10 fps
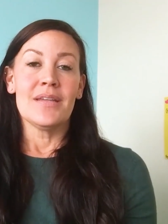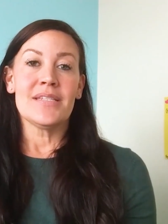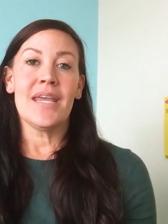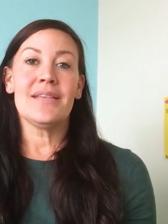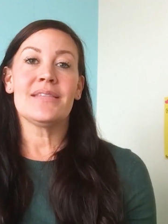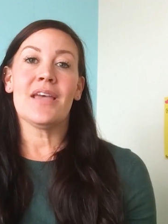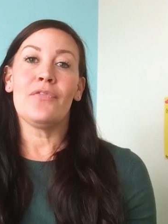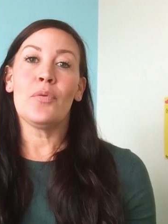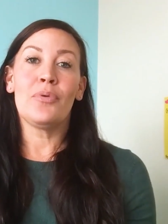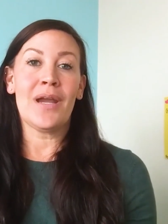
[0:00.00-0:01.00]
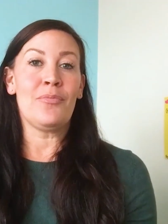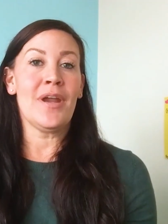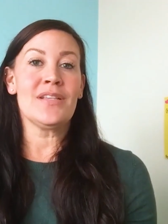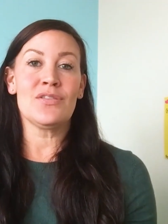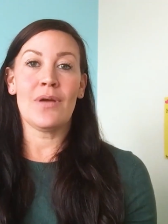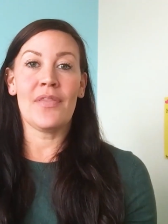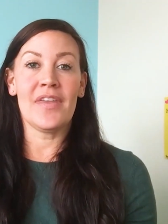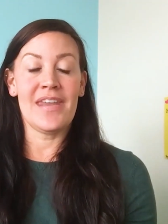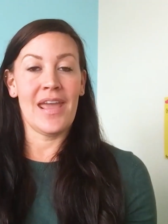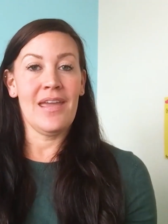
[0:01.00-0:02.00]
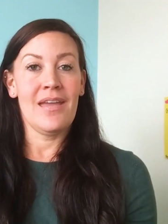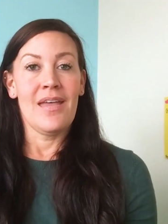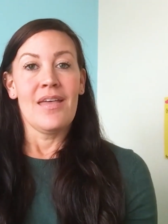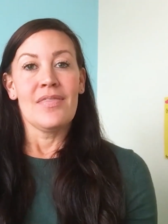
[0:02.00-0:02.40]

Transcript: Take several brain breaks throughout the day.